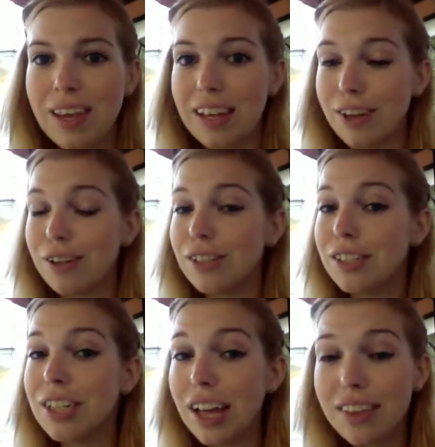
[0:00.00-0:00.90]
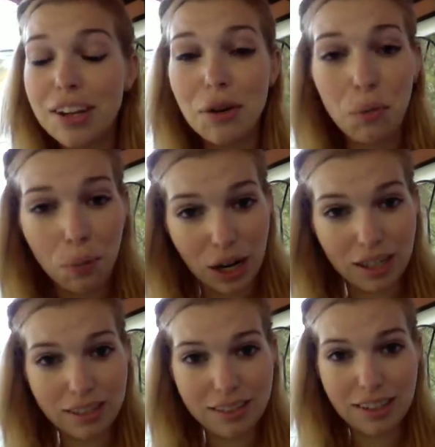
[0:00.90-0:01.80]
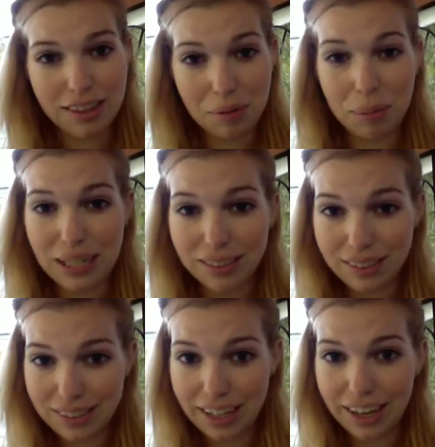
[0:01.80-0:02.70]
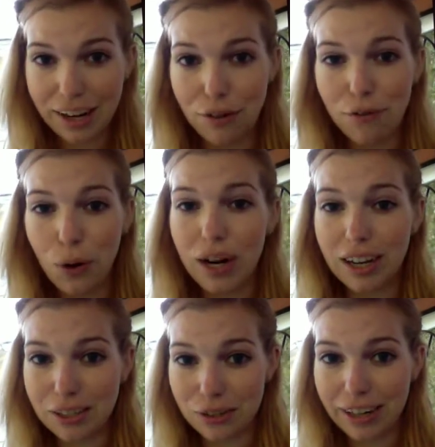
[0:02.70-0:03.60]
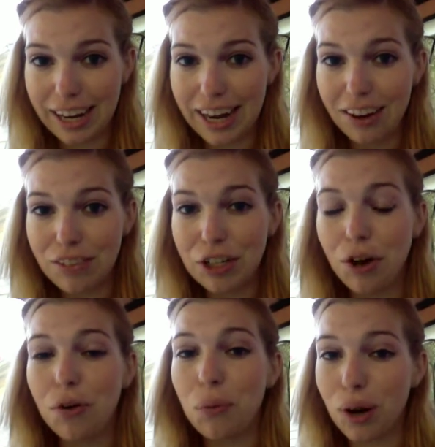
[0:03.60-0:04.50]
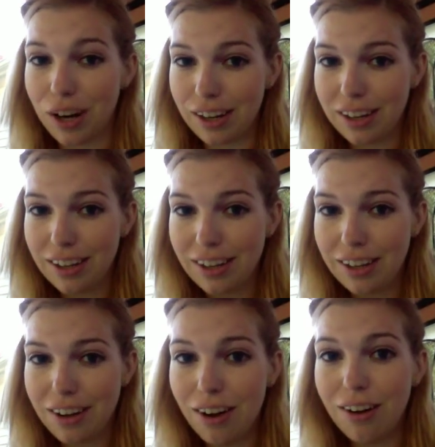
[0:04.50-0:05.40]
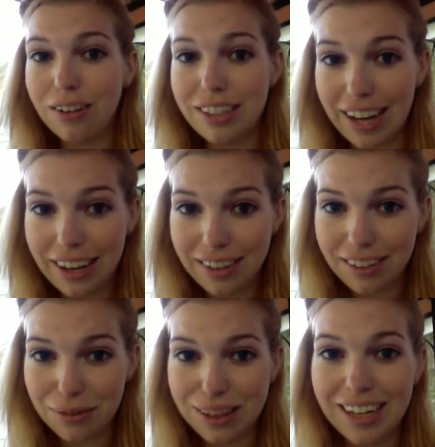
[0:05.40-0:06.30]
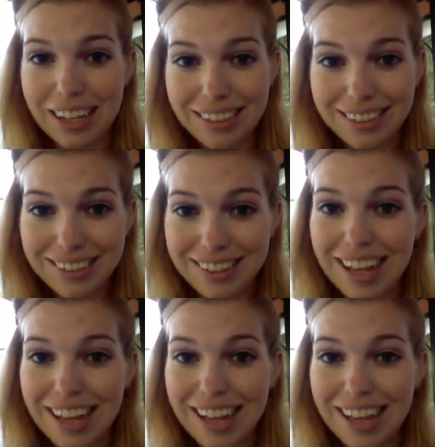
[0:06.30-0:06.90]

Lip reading: There's nothing worse than being sick in a foreign country and having to go to work all day with kids.